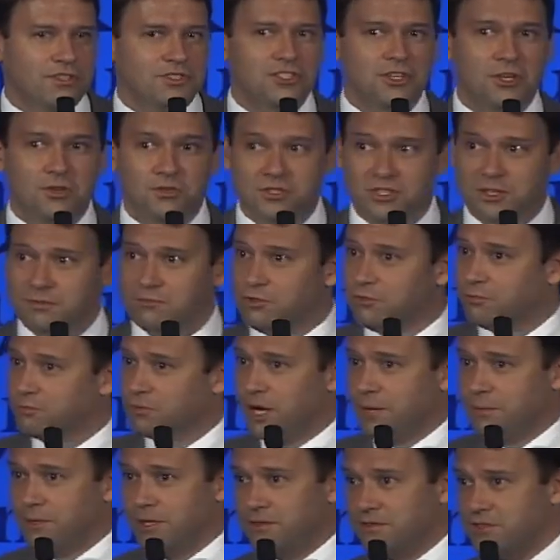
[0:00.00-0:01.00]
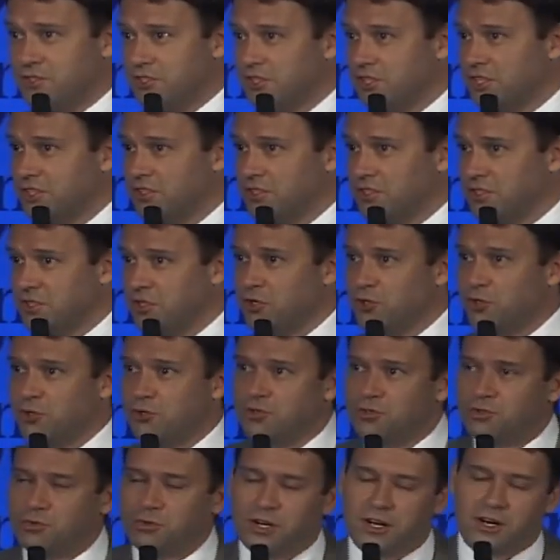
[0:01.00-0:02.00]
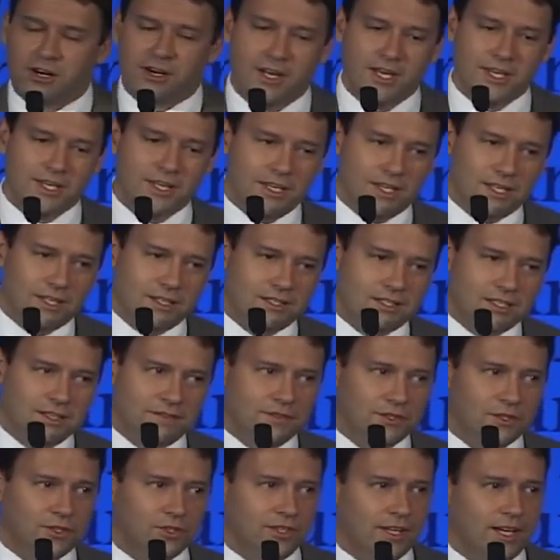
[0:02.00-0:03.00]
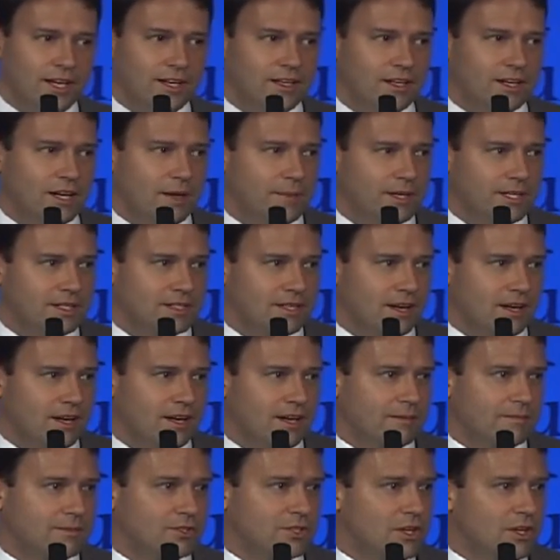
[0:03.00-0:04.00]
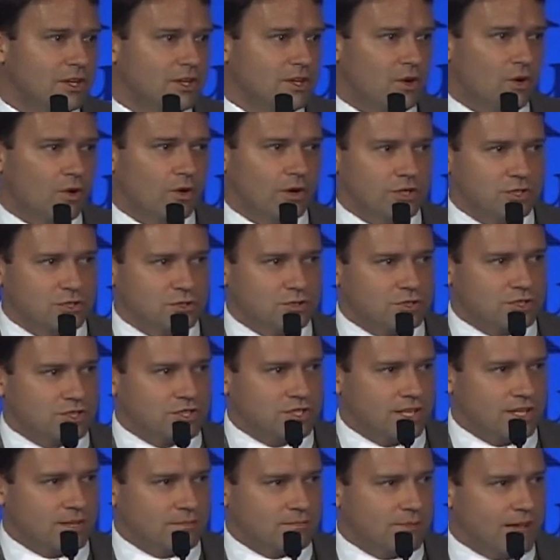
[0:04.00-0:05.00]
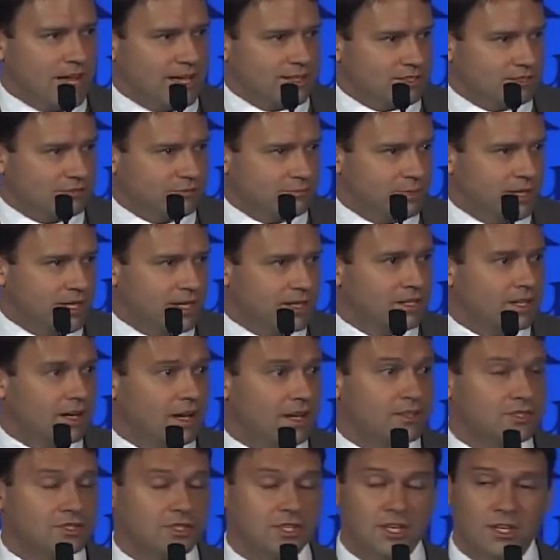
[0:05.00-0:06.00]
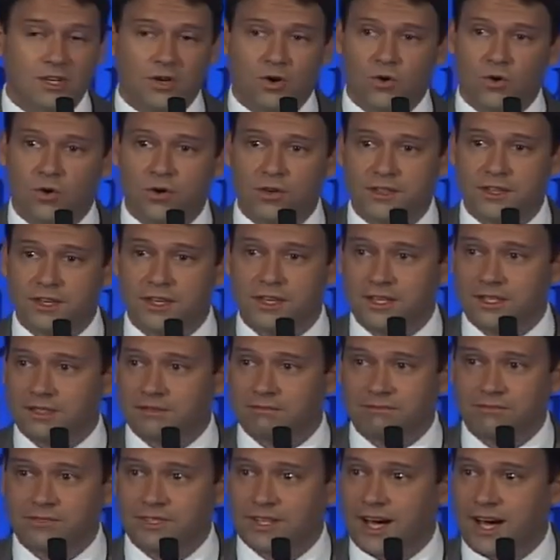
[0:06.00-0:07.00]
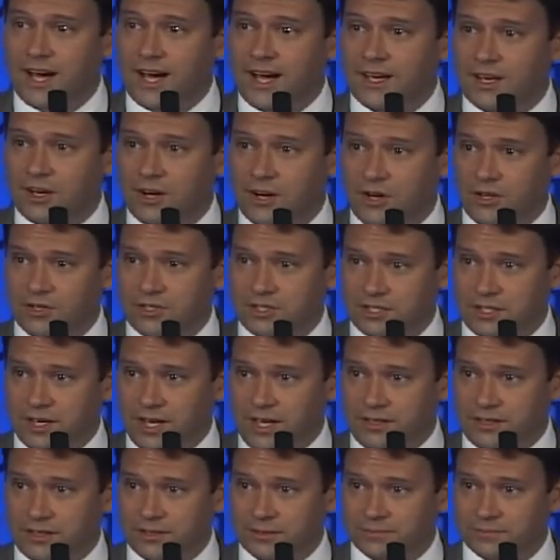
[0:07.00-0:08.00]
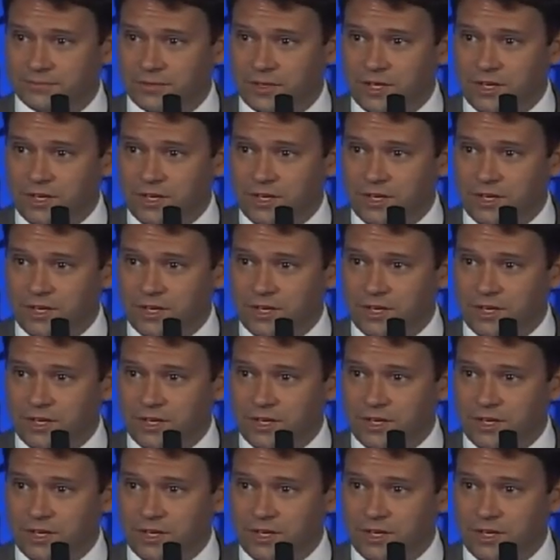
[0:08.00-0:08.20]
And so some of you probably have seen the news where in difficult economic times, orchestras take massive pay cuts or they die altogether.